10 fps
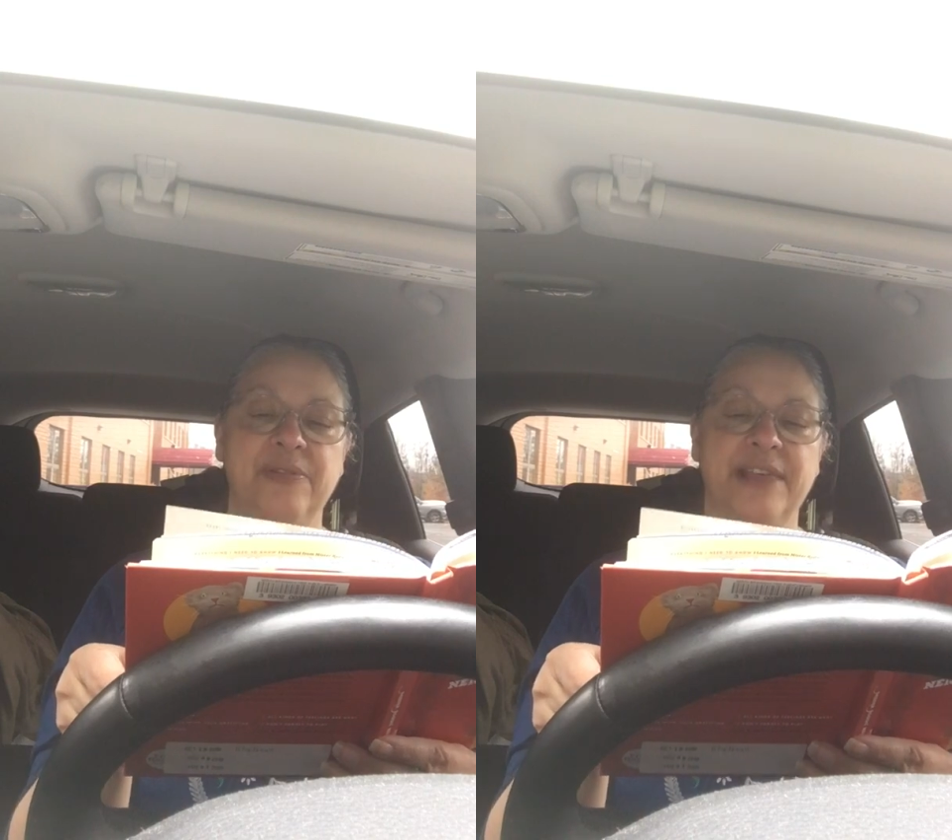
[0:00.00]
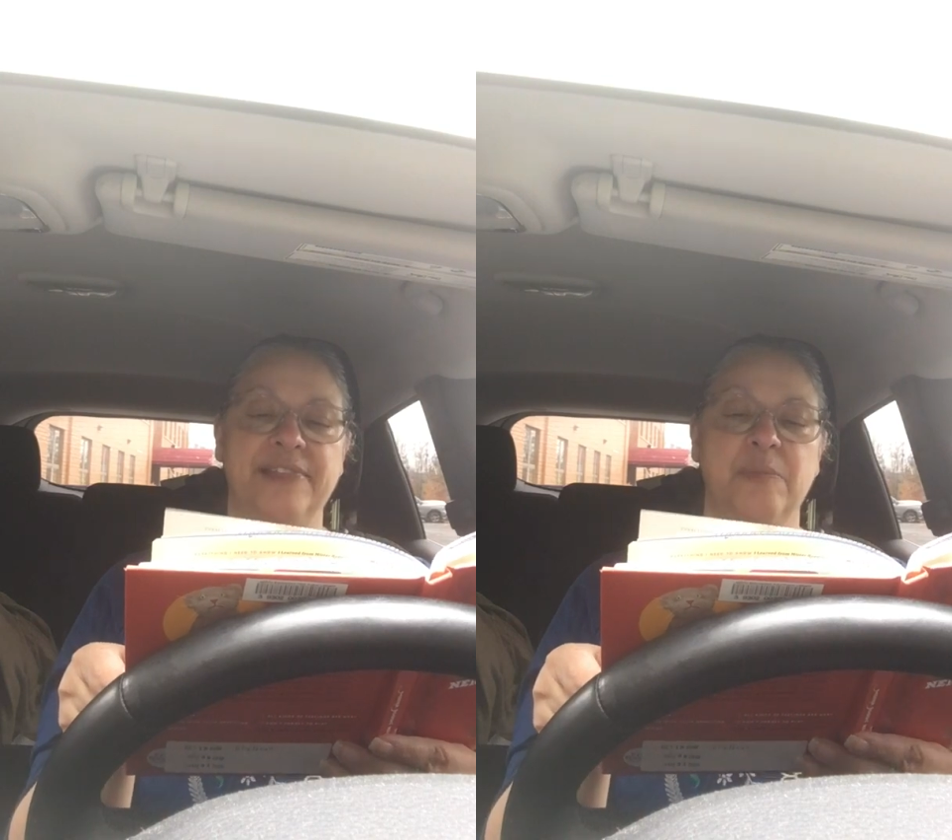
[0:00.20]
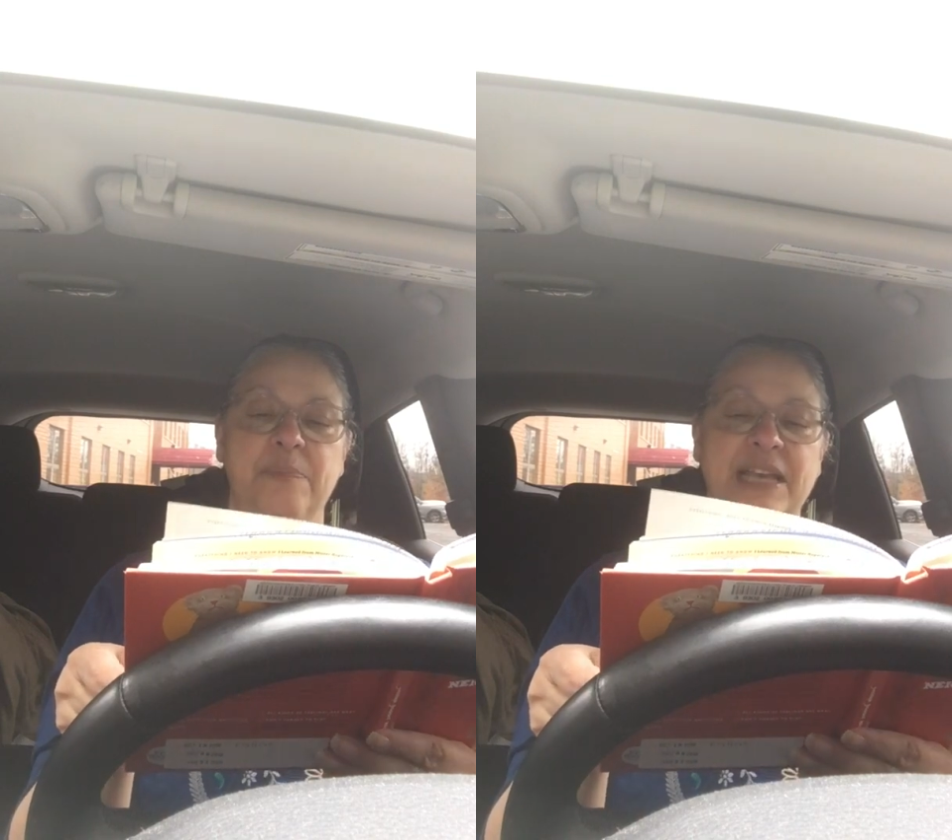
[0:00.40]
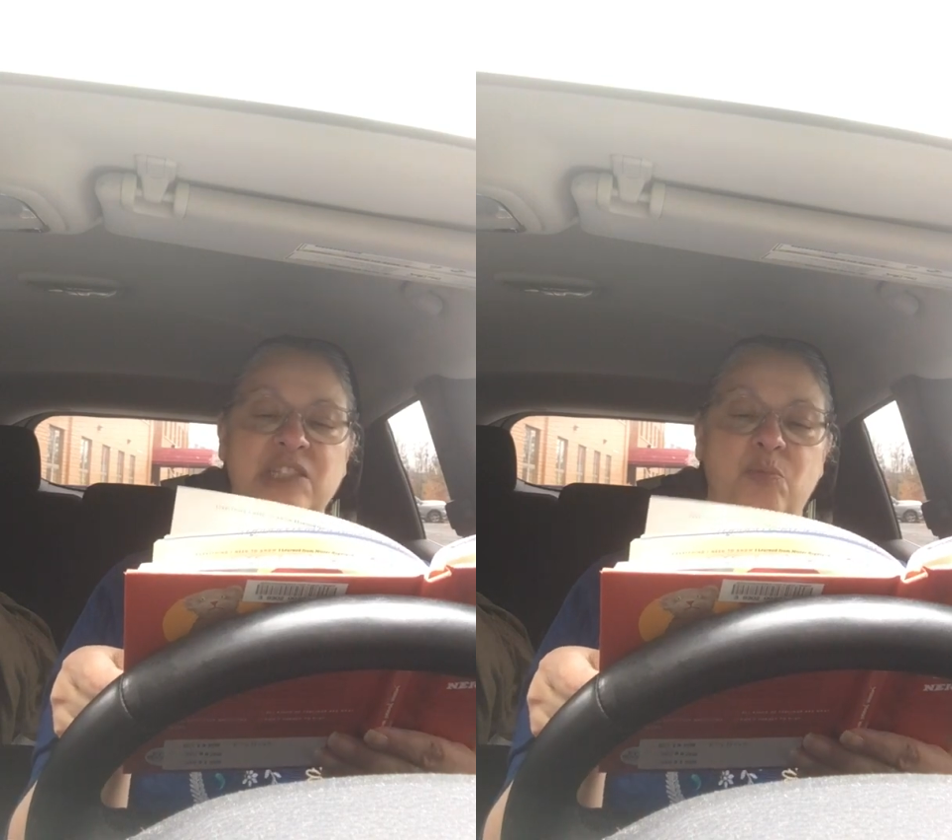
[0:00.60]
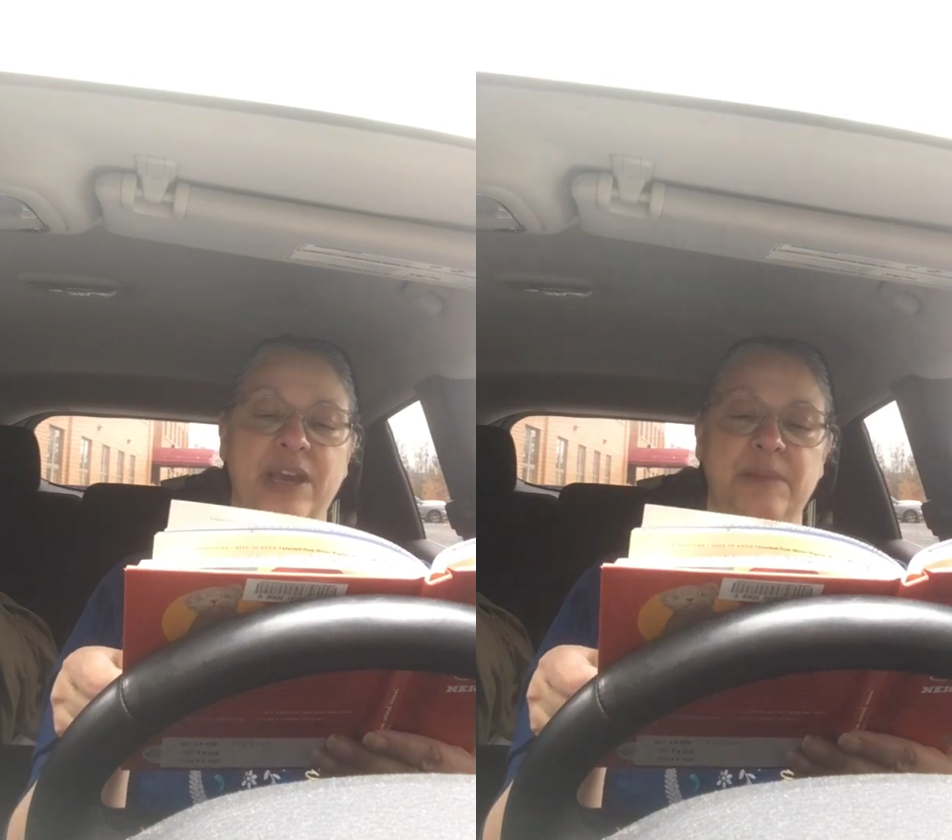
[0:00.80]
that the
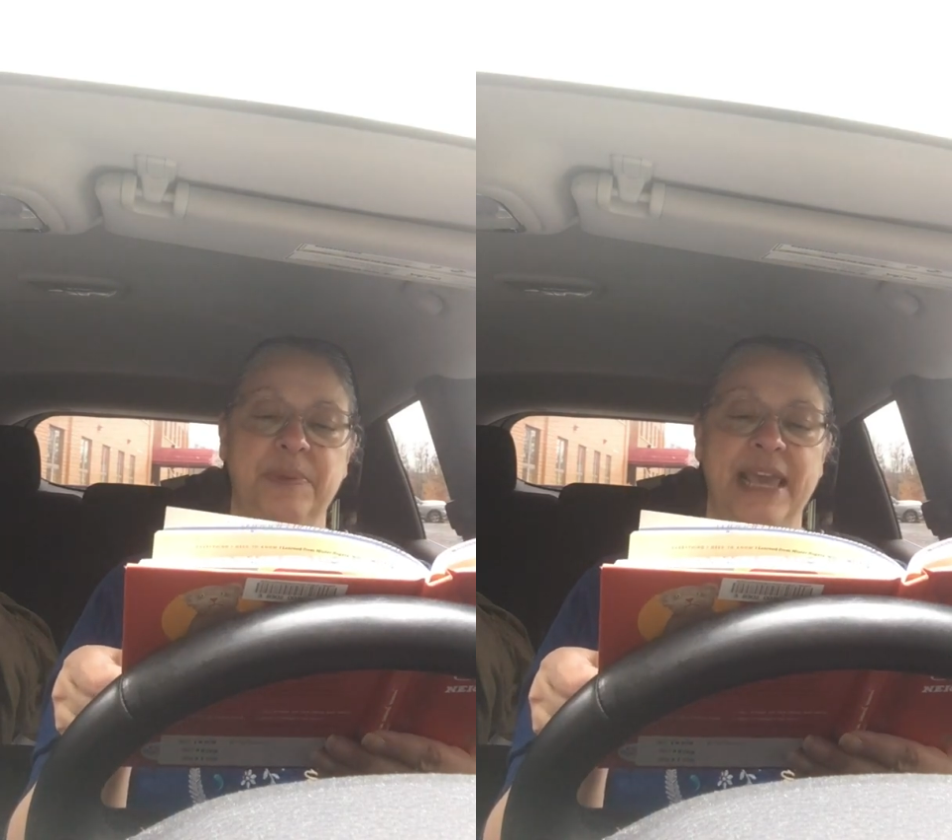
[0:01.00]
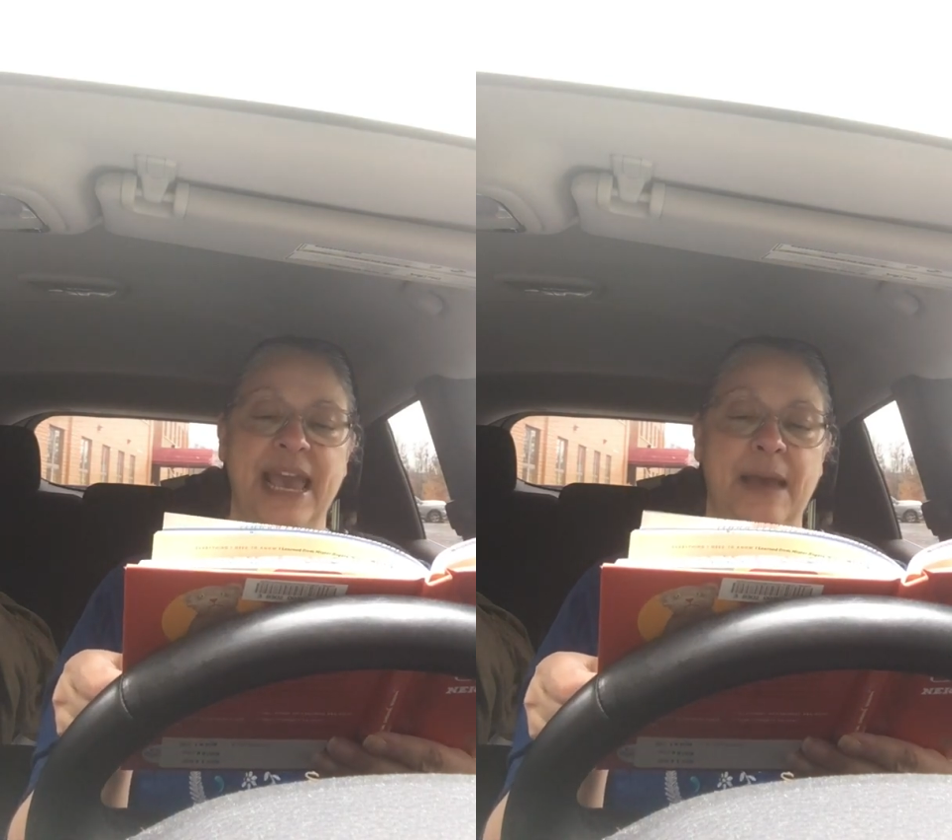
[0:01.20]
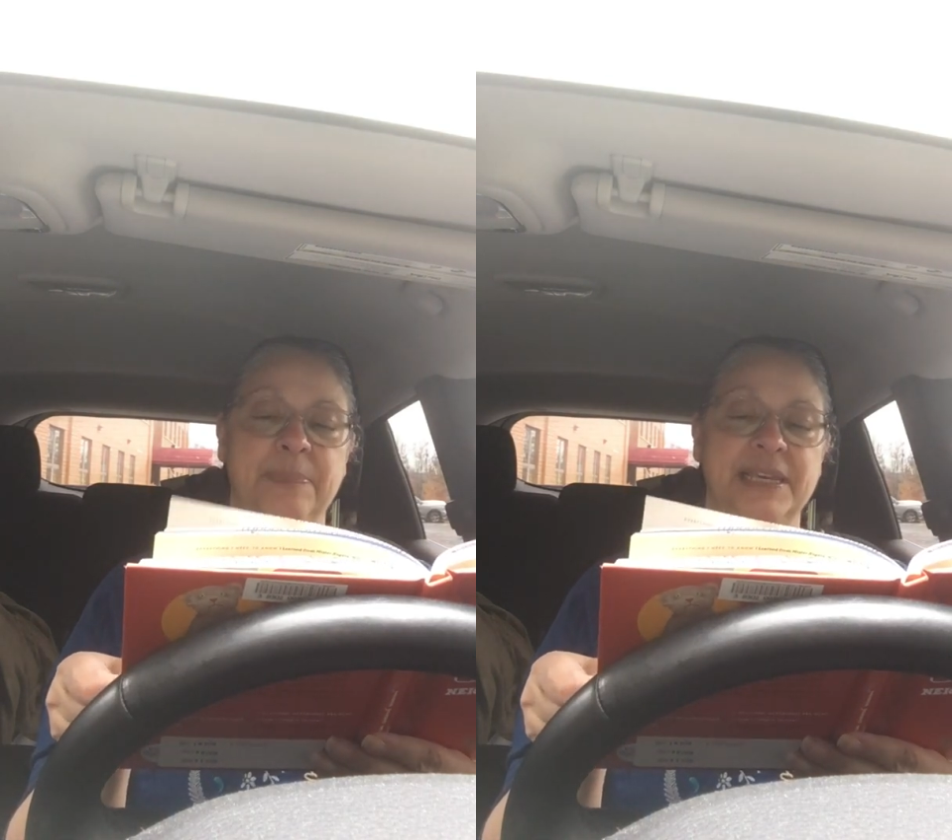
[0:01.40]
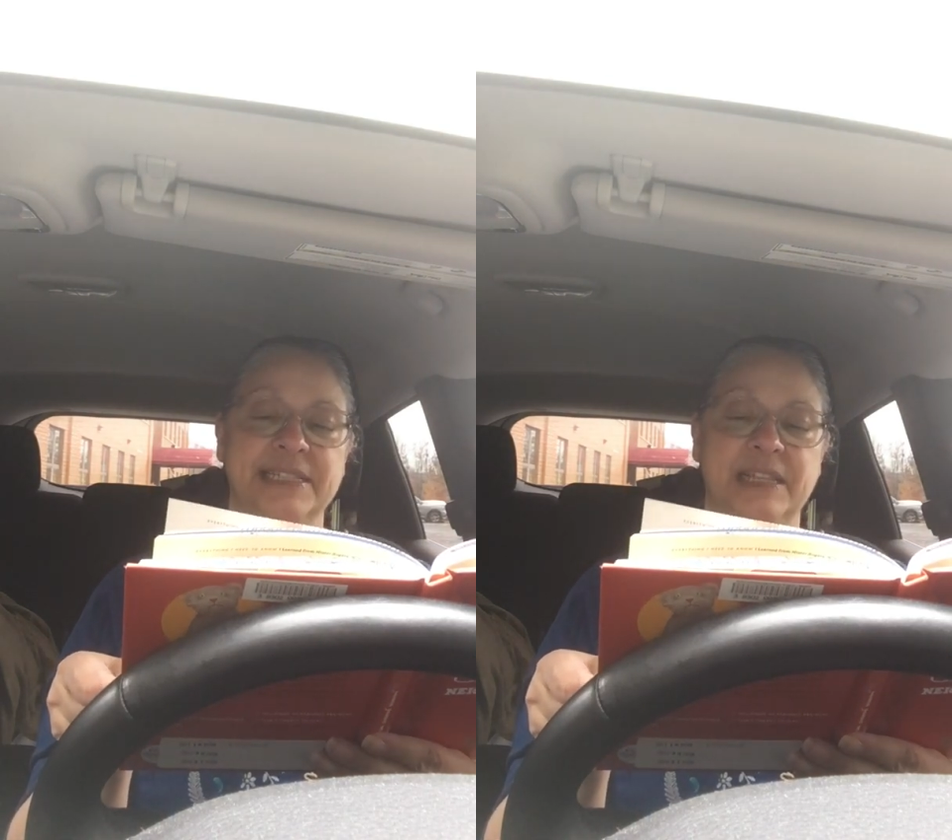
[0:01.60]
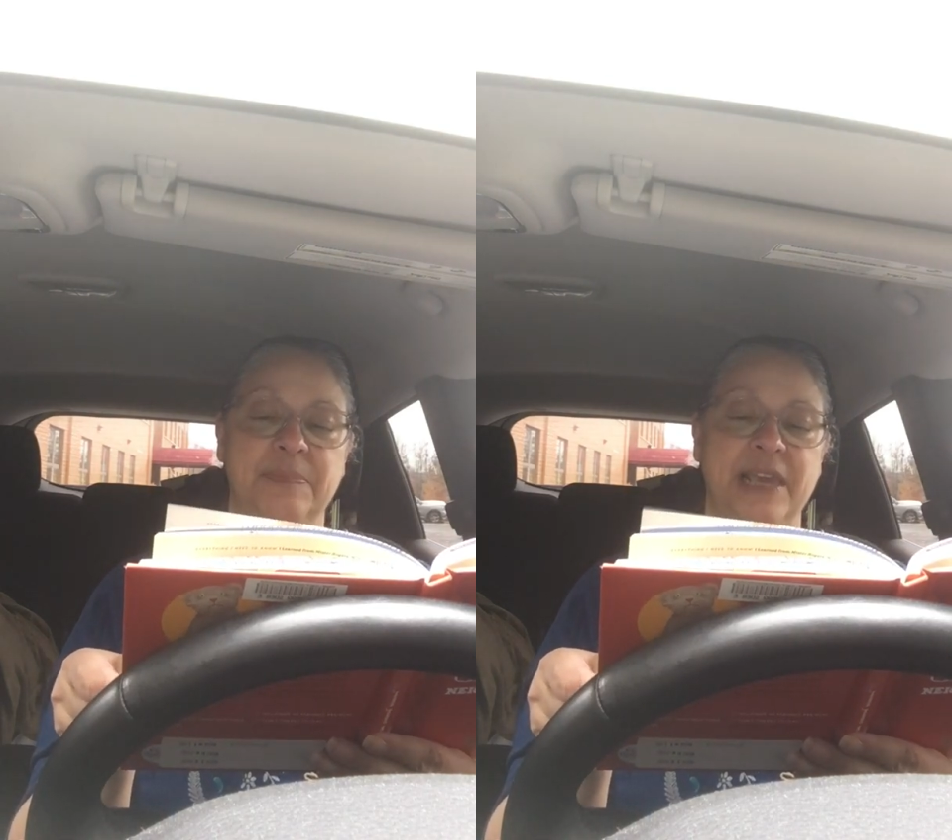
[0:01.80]
best way to be happy
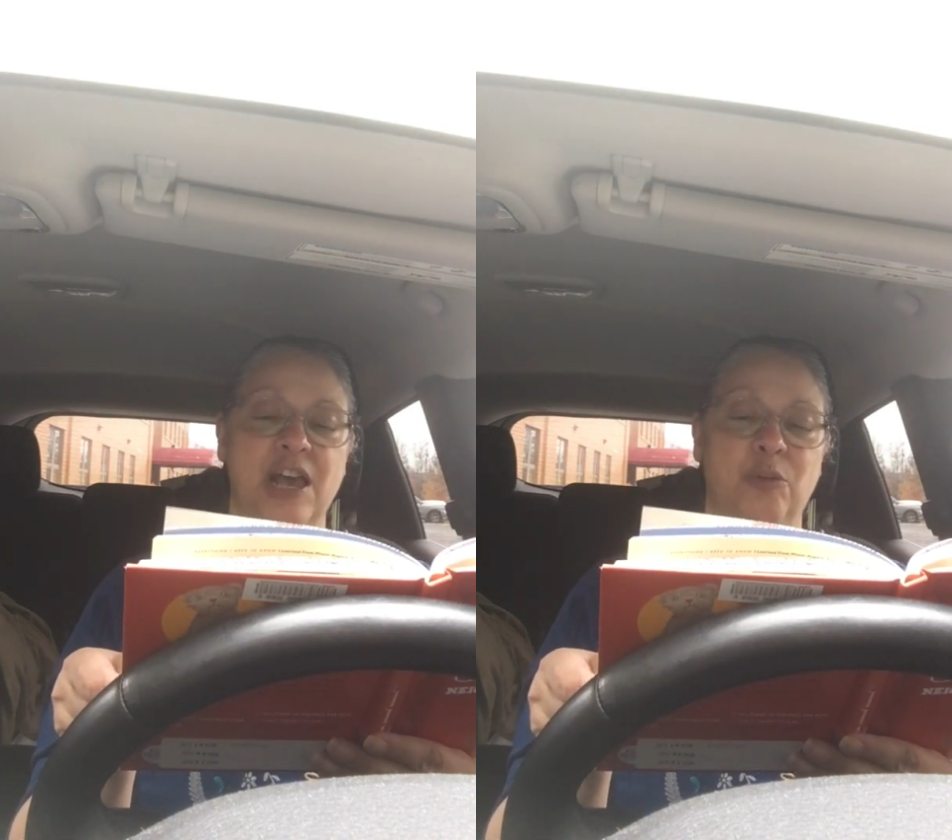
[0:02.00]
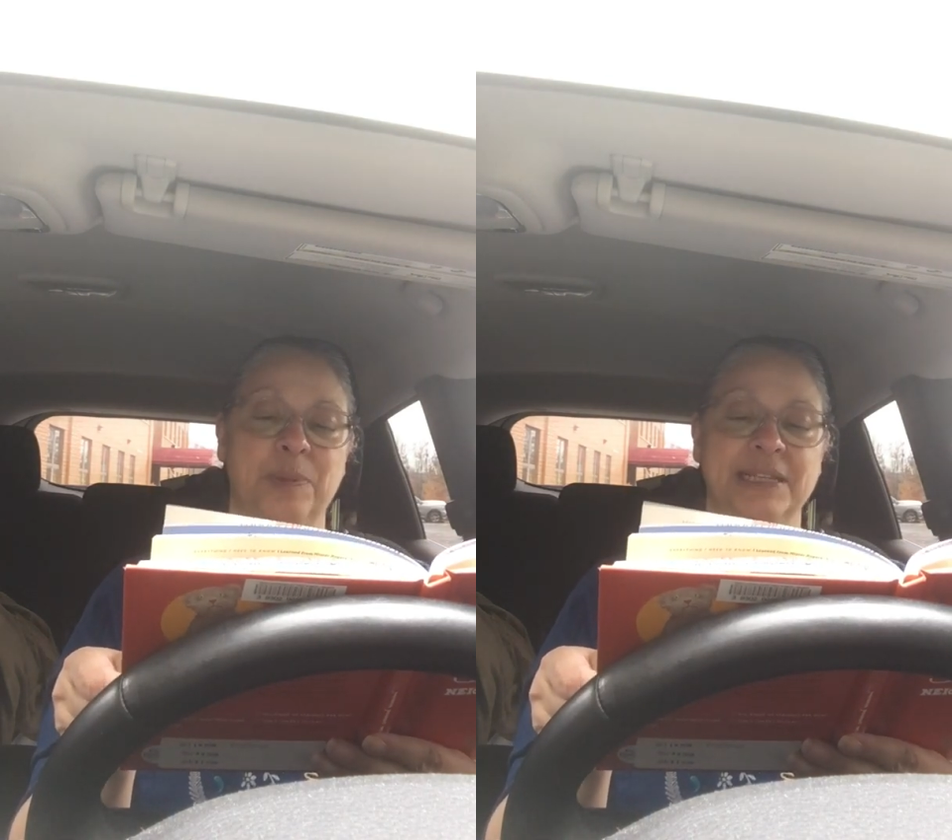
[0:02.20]
is to be helping